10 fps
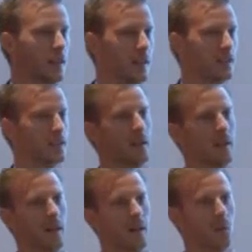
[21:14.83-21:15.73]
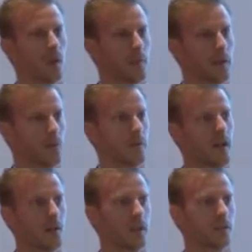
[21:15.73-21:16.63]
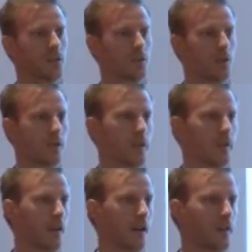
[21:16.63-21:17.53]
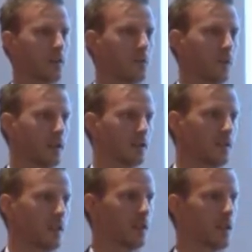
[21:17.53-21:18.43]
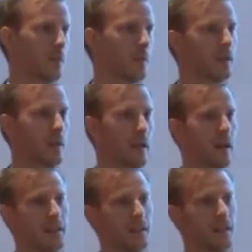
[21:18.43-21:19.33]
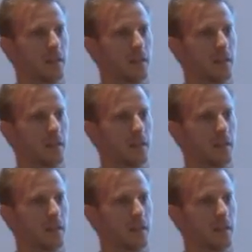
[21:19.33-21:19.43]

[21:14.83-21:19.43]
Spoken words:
it will be reevaluated over the other comprehensive income, i.e.